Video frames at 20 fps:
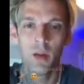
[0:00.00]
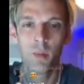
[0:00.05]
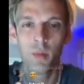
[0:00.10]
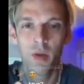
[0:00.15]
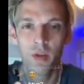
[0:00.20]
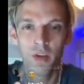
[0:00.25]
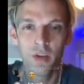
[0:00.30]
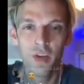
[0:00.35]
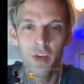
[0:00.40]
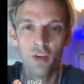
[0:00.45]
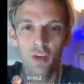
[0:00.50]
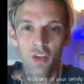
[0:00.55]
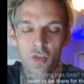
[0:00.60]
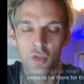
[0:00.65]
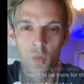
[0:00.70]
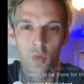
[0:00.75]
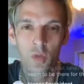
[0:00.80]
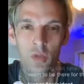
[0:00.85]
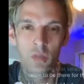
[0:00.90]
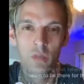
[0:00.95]
Brought a ninja
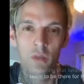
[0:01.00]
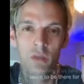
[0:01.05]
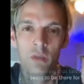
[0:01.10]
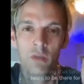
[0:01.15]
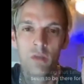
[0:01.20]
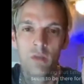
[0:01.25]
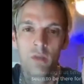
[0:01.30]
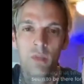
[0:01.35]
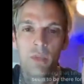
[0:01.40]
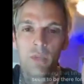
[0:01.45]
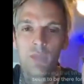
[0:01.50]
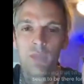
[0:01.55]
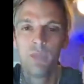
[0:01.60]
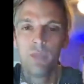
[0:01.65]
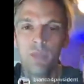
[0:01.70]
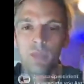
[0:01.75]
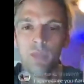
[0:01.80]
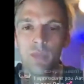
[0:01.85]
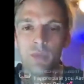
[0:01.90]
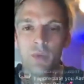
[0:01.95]
sword
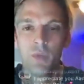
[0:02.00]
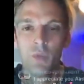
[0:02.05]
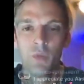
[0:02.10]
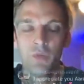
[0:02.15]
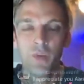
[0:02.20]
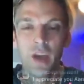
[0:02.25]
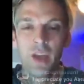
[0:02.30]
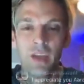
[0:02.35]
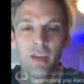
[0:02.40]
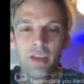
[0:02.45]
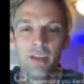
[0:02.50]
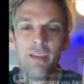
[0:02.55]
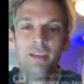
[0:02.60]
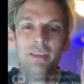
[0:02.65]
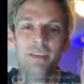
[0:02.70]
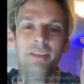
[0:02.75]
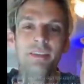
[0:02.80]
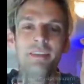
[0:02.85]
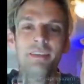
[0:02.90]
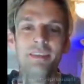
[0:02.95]
to a fight
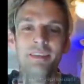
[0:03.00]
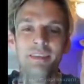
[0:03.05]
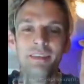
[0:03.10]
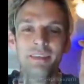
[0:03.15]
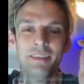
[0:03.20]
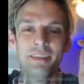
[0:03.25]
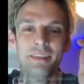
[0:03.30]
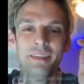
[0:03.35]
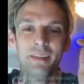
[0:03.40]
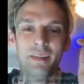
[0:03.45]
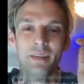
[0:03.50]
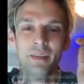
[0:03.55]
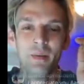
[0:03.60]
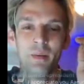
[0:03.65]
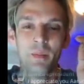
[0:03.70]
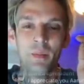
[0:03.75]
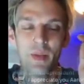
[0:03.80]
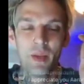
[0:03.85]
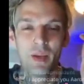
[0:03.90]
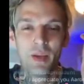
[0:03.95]

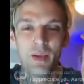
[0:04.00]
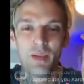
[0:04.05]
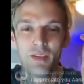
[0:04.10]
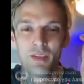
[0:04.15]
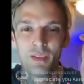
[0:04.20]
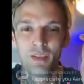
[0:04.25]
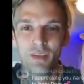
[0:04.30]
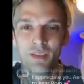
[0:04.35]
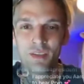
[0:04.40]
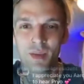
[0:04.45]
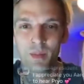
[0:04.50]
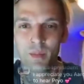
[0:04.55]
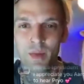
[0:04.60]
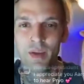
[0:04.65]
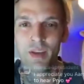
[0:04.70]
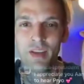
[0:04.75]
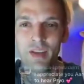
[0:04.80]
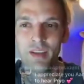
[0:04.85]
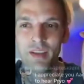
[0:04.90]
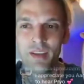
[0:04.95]
because
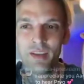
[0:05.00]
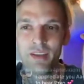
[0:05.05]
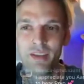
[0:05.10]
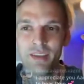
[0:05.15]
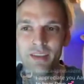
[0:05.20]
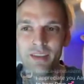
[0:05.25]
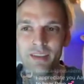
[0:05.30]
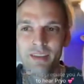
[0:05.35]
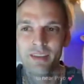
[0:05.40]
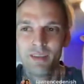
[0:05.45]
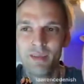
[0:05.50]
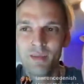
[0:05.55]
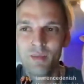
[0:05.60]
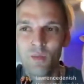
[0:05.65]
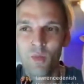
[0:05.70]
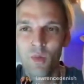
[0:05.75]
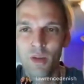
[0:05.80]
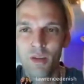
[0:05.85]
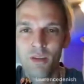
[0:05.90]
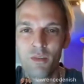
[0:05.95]
somebody
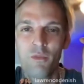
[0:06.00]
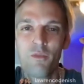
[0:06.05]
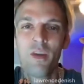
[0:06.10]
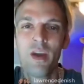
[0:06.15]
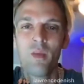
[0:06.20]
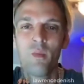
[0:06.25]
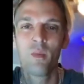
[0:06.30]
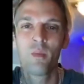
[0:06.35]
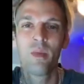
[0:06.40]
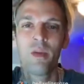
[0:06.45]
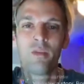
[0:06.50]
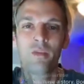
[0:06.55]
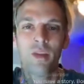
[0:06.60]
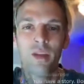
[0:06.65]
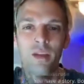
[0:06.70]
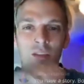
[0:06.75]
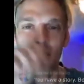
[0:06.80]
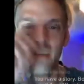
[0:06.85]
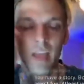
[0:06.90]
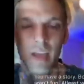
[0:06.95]
wanted to fight one of my
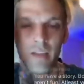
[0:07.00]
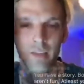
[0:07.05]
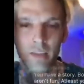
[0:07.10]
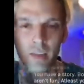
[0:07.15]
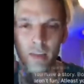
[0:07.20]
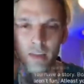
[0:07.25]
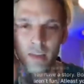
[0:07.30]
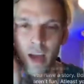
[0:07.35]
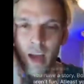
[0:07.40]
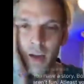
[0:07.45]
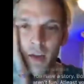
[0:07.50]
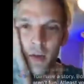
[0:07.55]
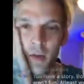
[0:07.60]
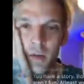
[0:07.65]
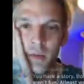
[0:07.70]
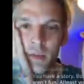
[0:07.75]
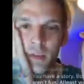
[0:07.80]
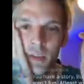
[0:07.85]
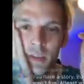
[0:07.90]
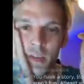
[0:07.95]
friends, David Lascano,